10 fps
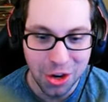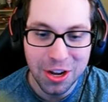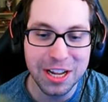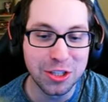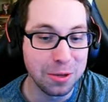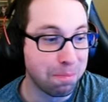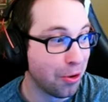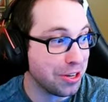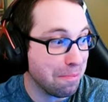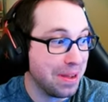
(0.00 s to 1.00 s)
going. It's
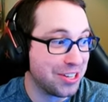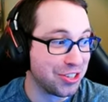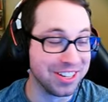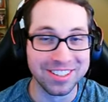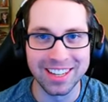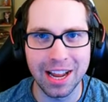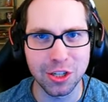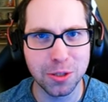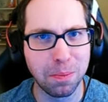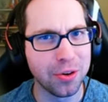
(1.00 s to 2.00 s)
important to mention there's a lot
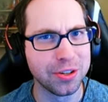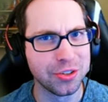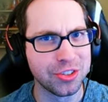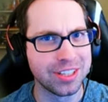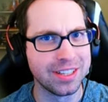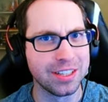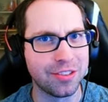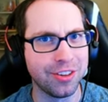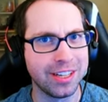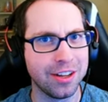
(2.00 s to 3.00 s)
of spoilers in this
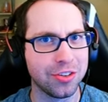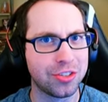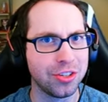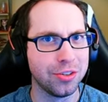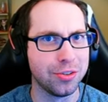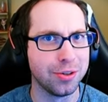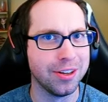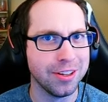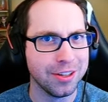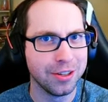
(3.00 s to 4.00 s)
video in there, too.
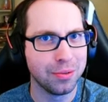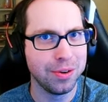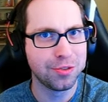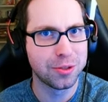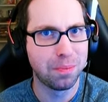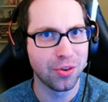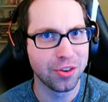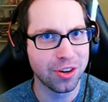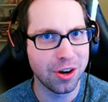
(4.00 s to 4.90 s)
We've spoiled